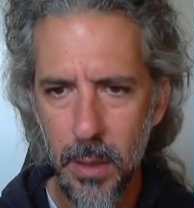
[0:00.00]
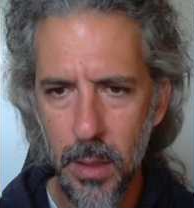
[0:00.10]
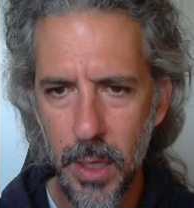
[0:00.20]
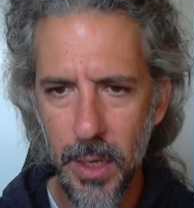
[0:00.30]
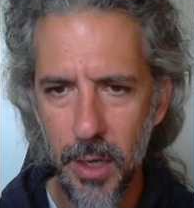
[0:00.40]

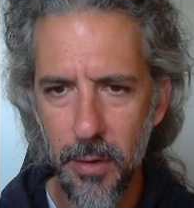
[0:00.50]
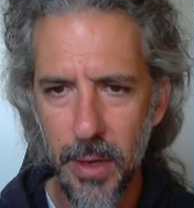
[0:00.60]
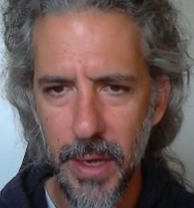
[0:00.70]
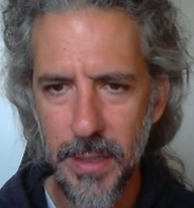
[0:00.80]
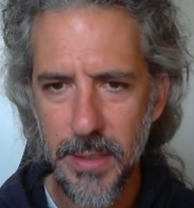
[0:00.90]
don't know
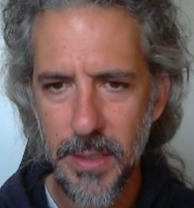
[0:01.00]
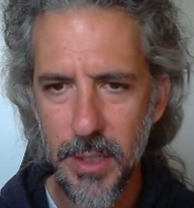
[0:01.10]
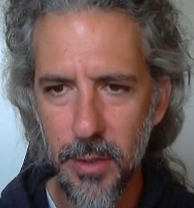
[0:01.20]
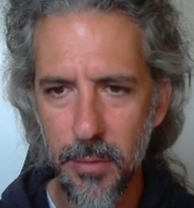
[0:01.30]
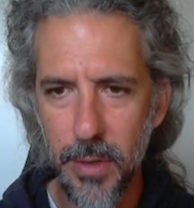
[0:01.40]
why it's
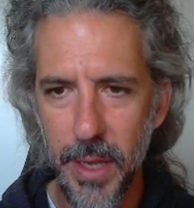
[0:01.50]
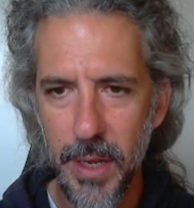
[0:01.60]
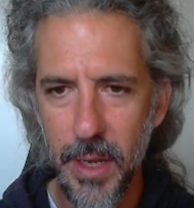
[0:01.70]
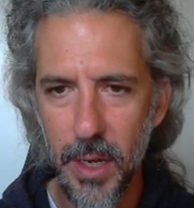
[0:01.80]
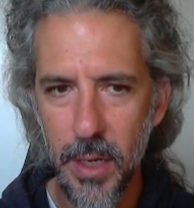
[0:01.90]
still red
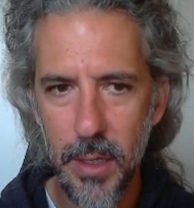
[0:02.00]
here.